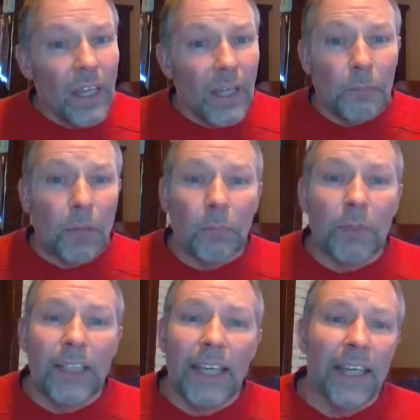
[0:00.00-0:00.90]
He'd
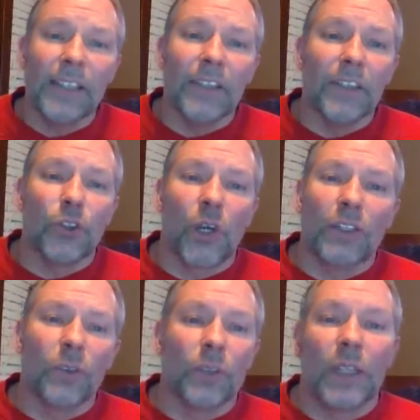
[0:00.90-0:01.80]
probably hid in the
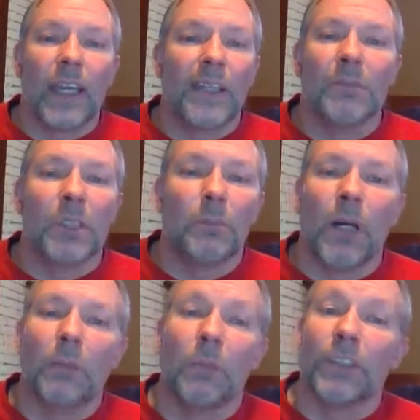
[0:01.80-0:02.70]
trucks or the games he'd
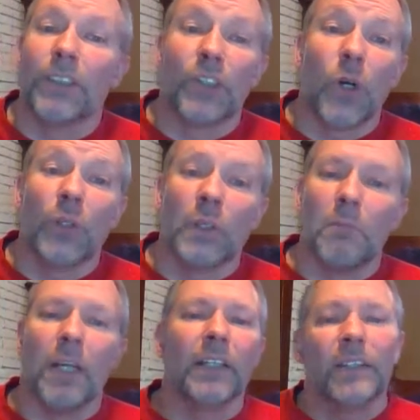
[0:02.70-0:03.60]
probably stow in the
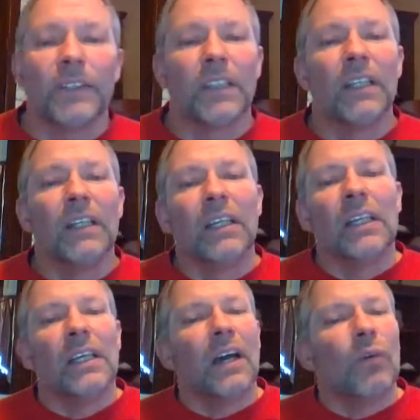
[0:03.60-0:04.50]
bears.
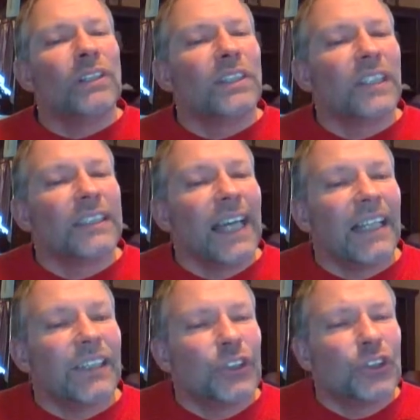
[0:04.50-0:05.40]
I wasn't
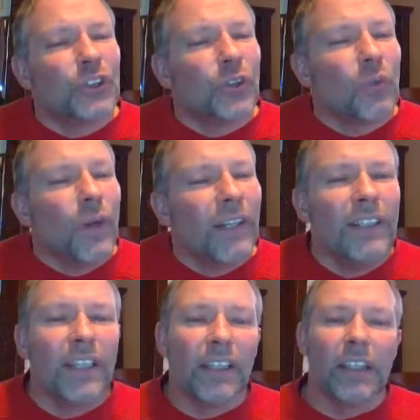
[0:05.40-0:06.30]
exactly sure where
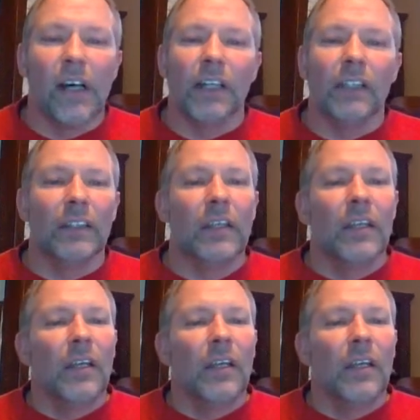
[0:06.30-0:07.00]
he had gone,